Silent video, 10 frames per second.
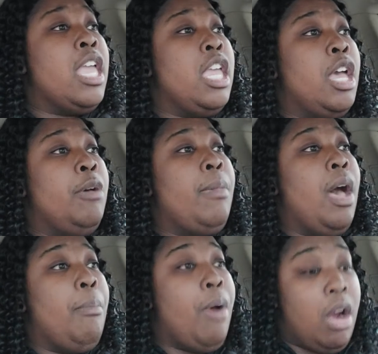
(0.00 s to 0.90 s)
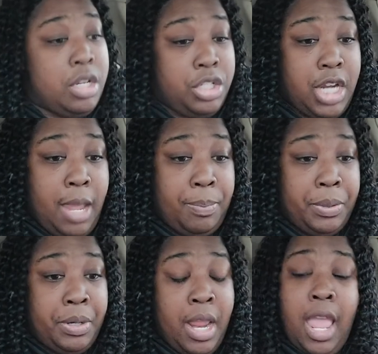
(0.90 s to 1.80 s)
am a bargain
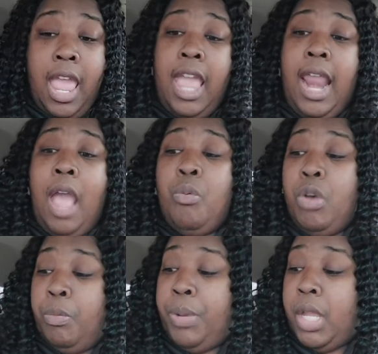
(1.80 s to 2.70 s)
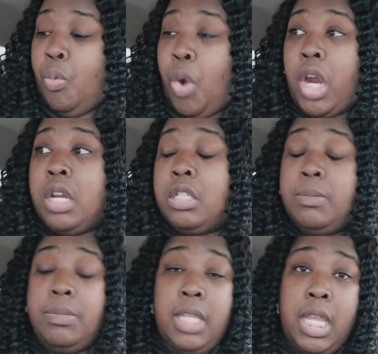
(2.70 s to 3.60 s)
shopper and I will be working on
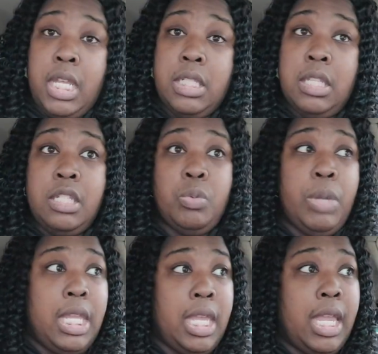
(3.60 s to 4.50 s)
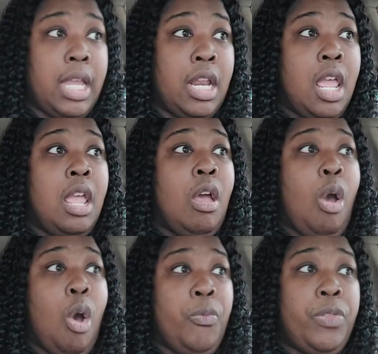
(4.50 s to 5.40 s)
some things this weekend.
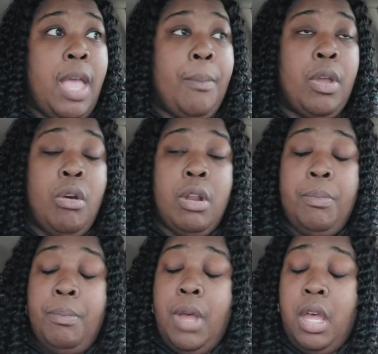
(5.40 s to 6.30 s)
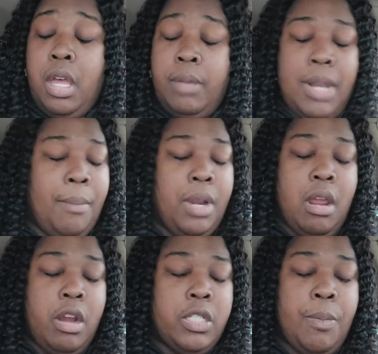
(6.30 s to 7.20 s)
Hopefully, I'm going to go to, um, not
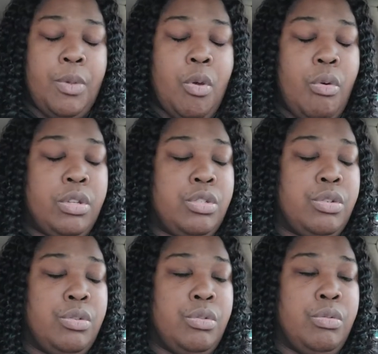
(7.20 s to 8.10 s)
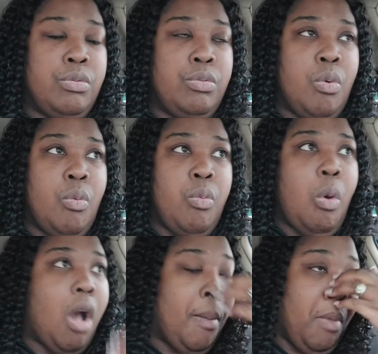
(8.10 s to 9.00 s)
Menards, I'm going to
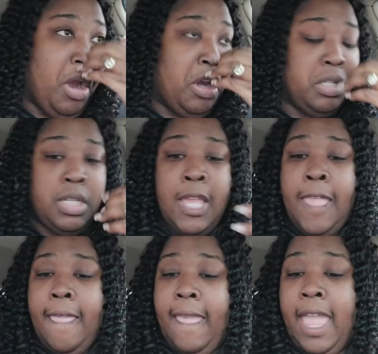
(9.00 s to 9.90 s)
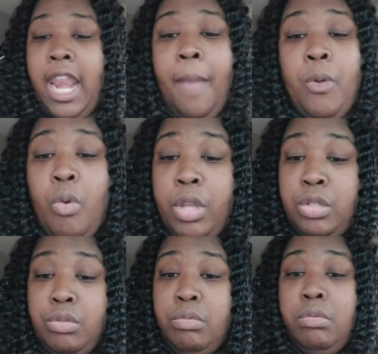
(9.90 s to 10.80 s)
Walmart and I'm going
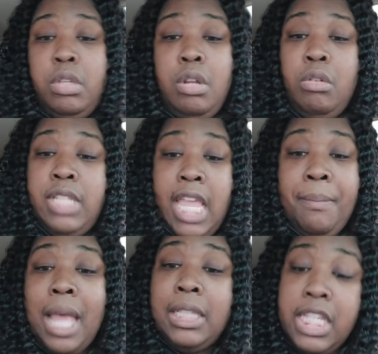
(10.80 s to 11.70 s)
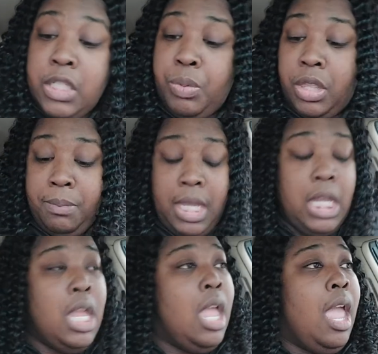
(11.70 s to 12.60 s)
to, you know, take my list with
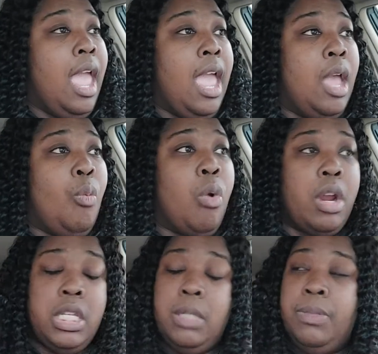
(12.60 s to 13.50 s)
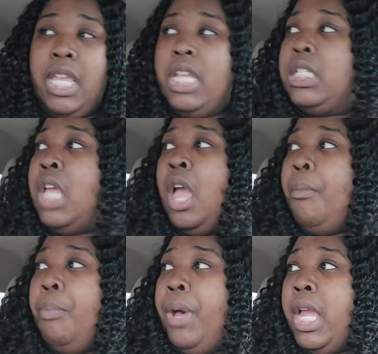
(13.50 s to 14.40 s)
me and work on some things.
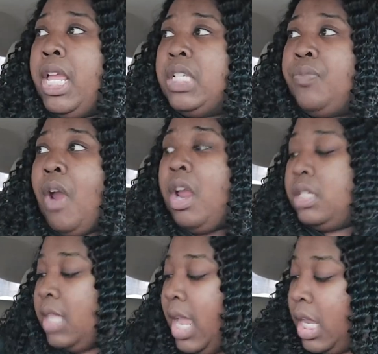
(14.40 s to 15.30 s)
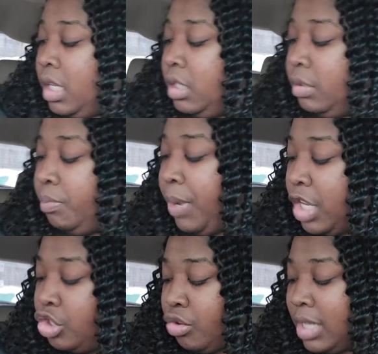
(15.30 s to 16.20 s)
But as far as like
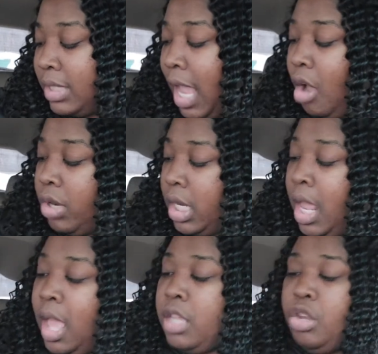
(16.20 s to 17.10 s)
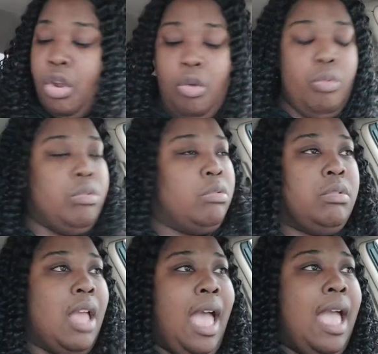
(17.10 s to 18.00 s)
being stressed out and, you know,
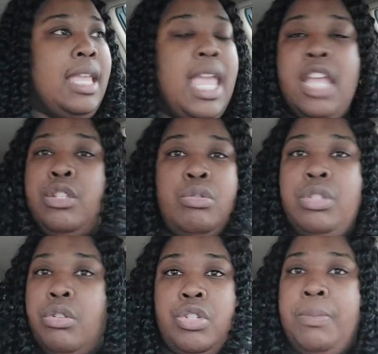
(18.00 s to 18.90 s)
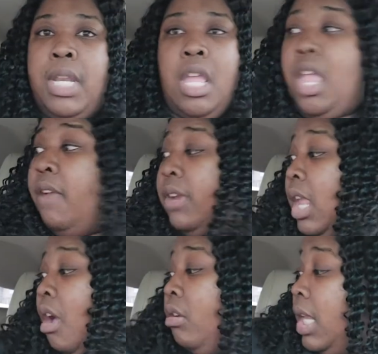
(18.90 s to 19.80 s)
I can't do social media every
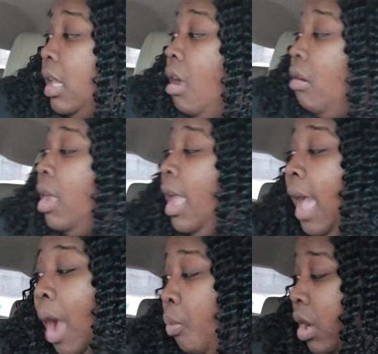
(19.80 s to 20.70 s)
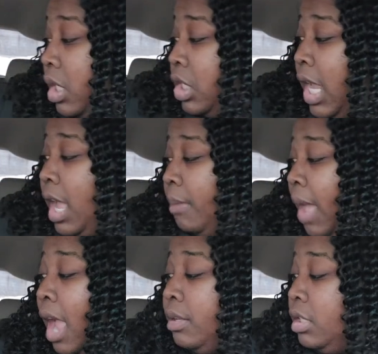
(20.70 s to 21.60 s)
day, all day long. I work a job.
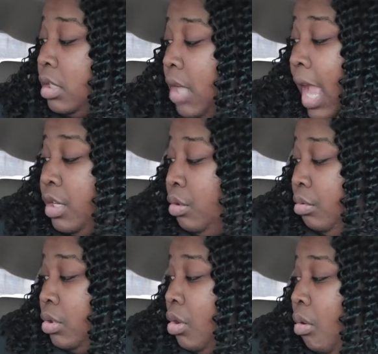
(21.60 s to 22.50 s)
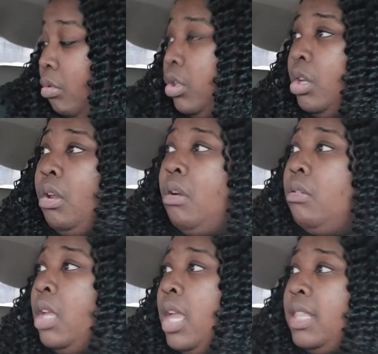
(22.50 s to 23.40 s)
I just, I do. So, you
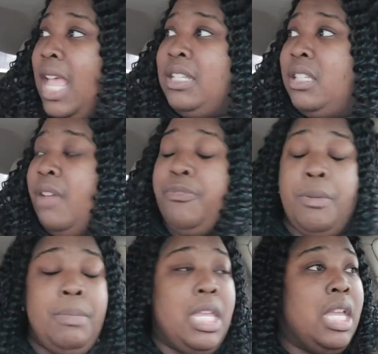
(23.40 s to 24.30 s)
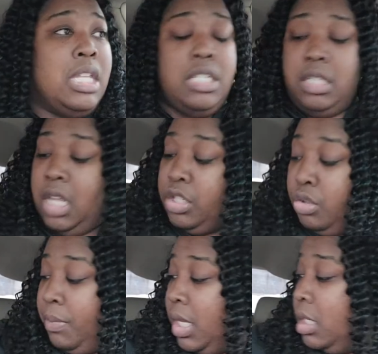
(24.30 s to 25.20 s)
know, that stuff for me, it's just, it's
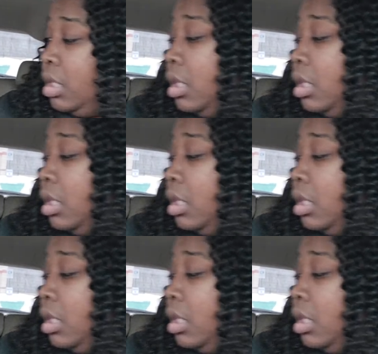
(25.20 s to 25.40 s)
too much.